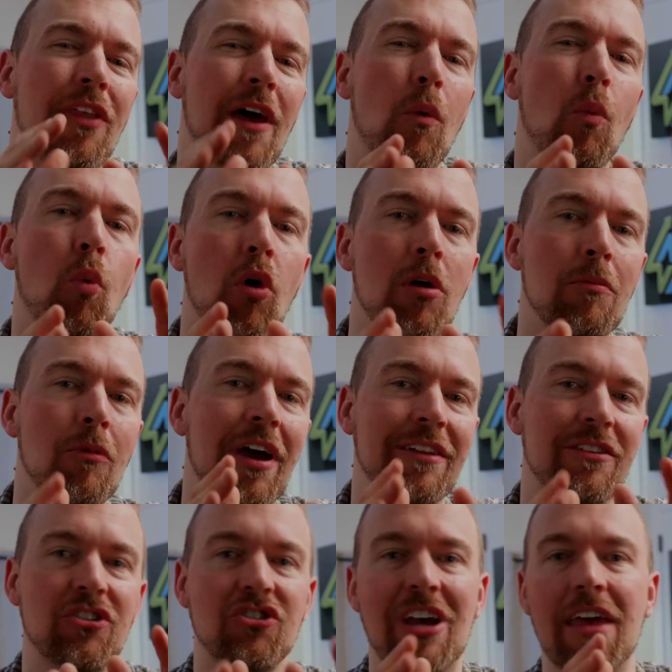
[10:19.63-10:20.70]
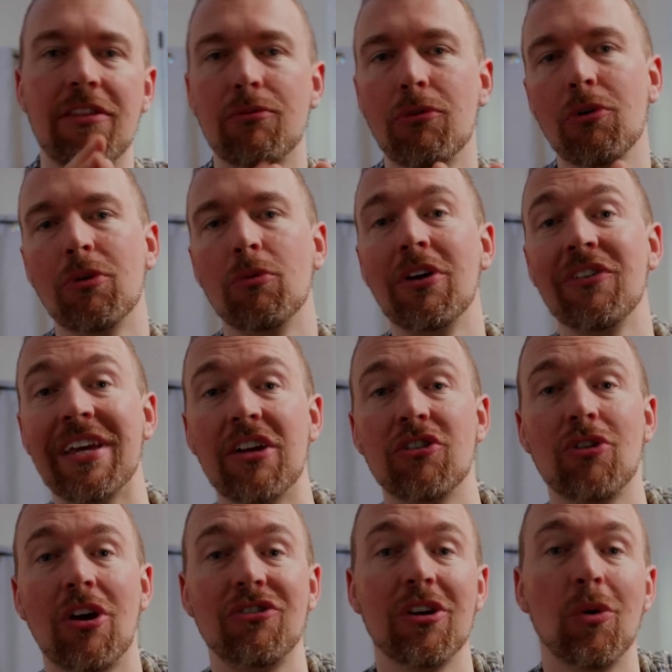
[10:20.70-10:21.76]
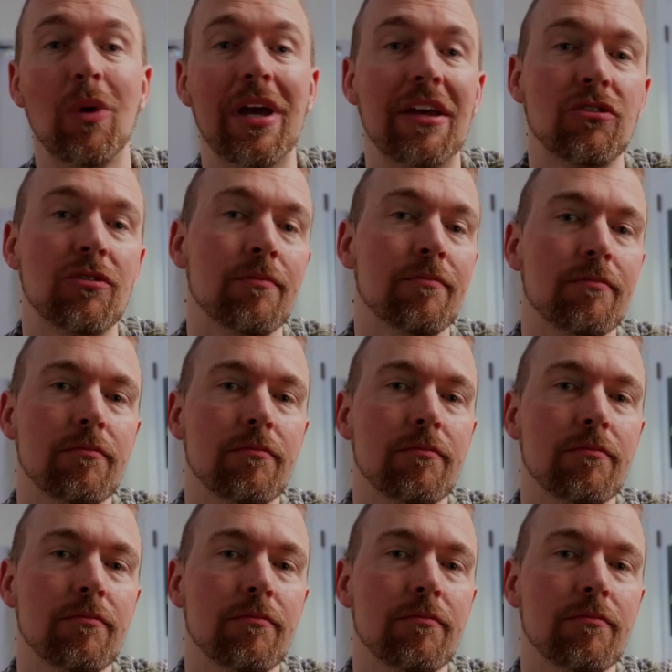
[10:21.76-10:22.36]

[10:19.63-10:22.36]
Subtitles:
that warm light to shine through in really interesting ways.